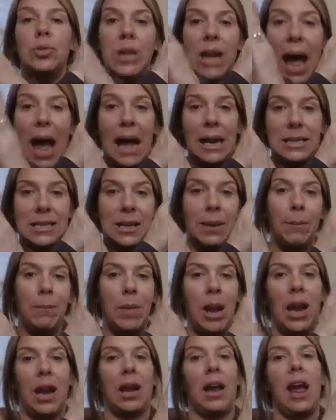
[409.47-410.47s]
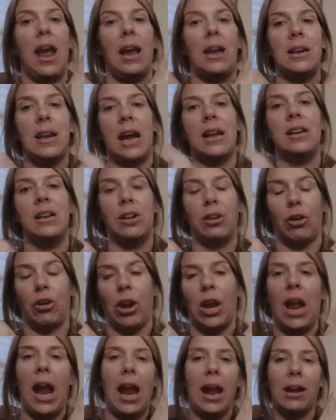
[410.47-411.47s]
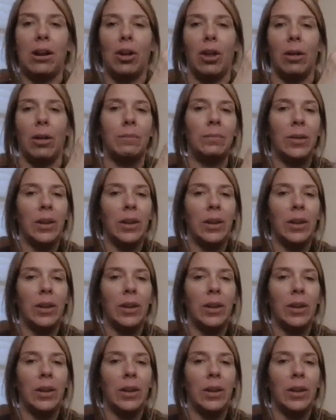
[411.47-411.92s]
not make a 90-degree angle.